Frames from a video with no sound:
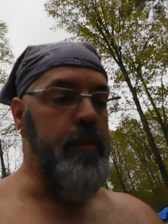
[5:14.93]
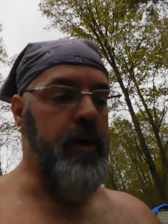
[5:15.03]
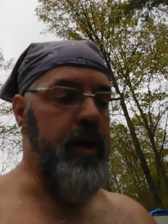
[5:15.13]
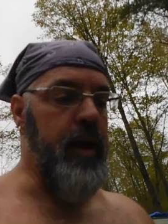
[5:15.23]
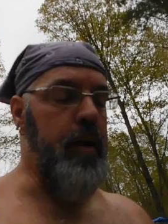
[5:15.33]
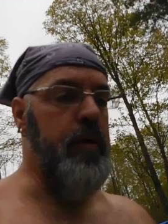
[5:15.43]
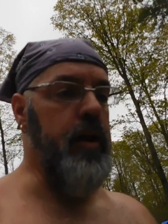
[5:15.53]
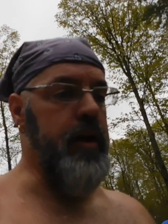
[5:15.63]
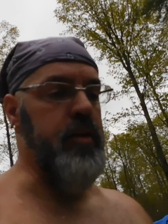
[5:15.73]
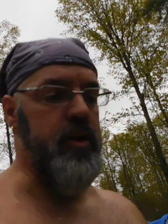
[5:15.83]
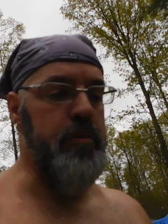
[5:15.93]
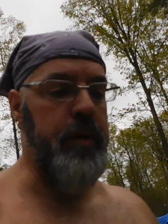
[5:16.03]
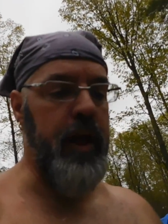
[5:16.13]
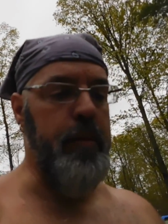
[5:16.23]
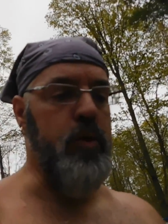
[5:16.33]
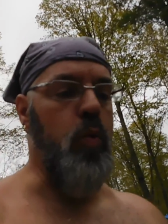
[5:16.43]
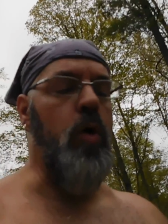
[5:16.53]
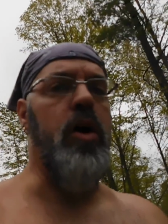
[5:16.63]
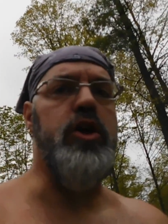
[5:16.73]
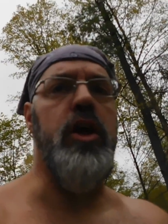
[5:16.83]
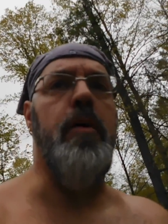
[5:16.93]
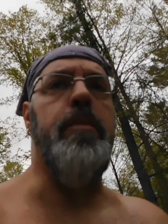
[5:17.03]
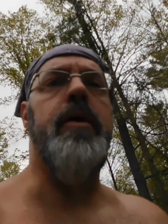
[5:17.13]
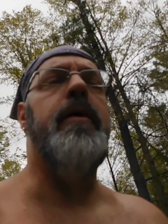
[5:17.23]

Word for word: being, able, like I said, just being able to wash up.